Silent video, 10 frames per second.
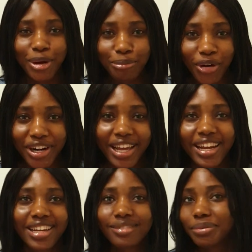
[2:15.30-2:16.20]
border
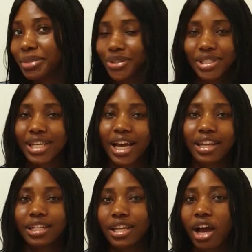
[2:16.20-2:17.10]
that is between them, and
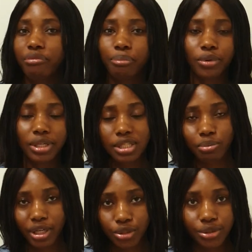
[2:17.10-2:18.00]
then they have police
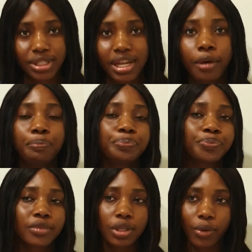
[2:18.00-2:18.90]
patrols there.
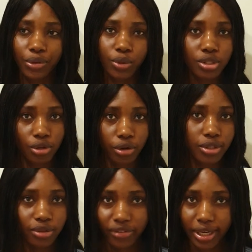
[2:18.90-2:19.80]
When you want to
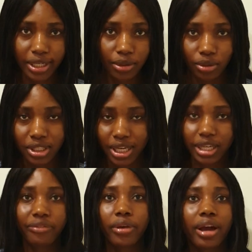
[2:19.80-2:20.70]
cross over, they check
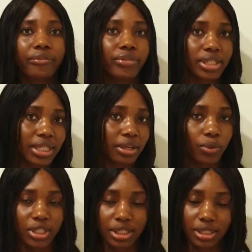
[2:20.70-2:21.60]
if you have visa,
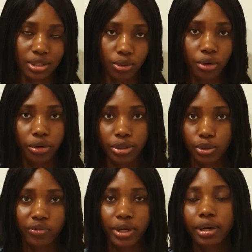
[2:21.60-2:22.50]
which is to cross
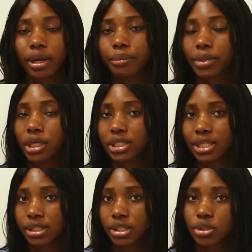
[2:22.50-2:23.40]
over. Because
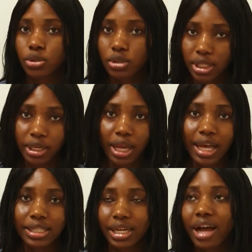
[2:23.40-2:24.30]
as a student,
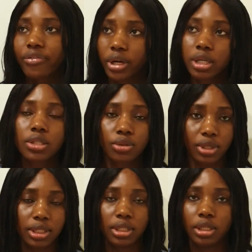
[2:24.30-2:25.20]
as an African
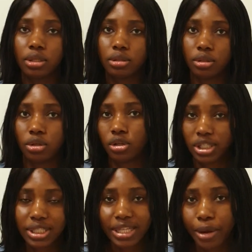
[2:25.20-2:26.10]
student in
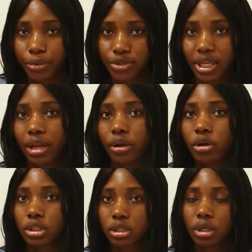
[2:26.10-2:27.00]
Northern Cyprus, you
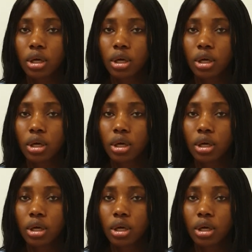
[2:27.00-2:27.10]
cannot